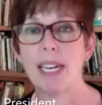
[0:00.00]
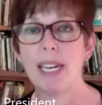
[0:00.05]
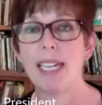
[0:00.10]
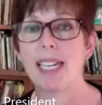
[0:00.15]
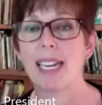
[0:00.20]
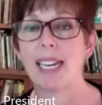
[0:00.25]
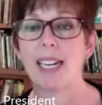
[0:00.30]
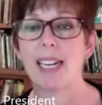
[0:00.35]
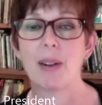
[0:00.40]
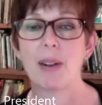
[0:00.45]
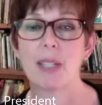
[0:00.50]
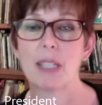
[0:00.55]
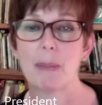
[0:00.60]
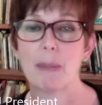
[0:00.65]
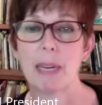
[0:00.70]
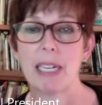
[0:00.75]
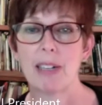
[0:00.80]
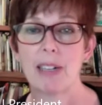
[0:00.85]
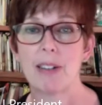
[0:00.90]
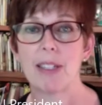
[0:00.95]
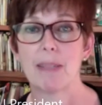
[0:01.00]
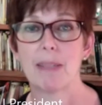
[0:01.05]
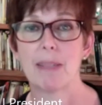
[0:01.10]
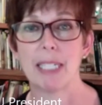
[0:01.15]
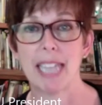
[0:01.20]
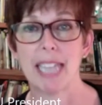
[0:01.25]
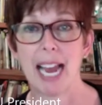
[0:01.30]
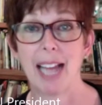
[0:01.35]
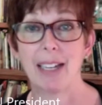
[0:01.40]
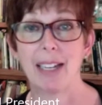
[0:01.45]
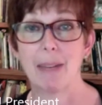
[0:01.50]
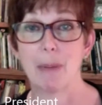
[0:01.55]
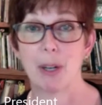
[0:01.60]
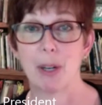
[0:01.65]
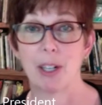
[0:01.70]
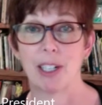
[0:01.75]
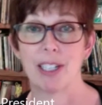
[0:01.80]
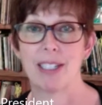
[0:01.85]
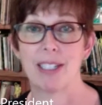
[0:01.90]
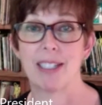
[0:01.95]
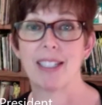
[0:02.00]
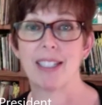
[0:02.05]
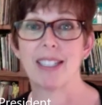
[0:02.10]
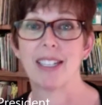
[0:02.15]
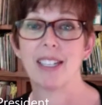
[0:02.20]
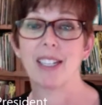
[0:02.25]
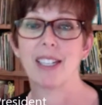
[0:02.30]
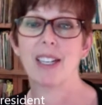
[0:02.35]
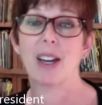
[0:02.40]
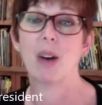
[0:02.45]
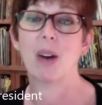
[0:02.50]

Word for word: keynote speaker is Mitali Perkins, a